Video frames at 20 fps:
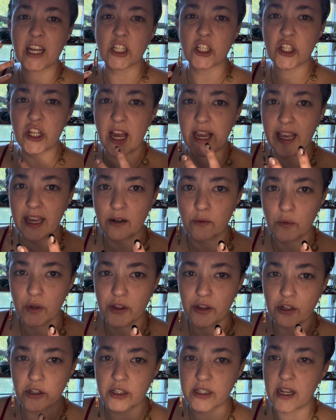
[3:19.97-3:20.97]
check-in
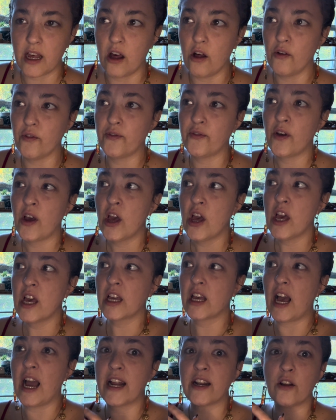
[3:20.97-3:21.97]
with yourself,
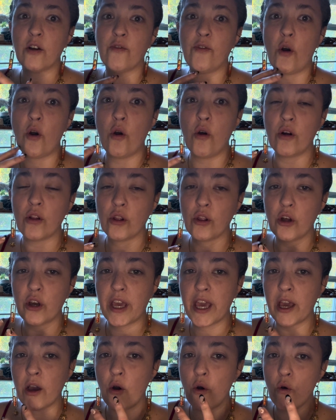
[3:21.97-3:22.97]
kind of
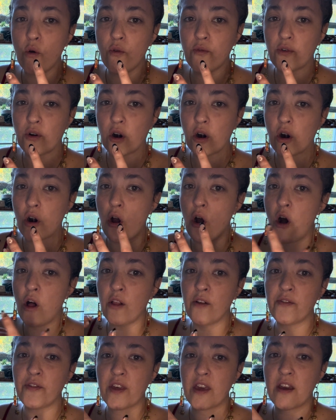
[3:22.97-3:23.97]
looking over all
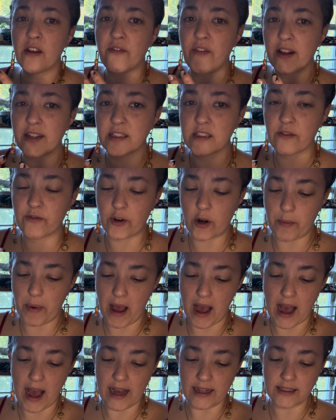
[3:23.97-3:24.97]
of the events of your
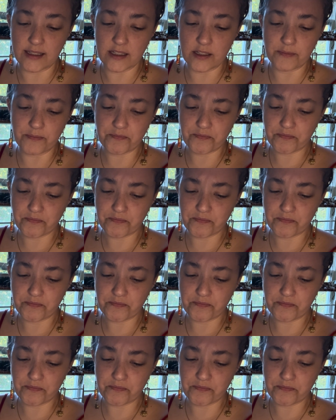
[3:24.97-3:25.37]
past.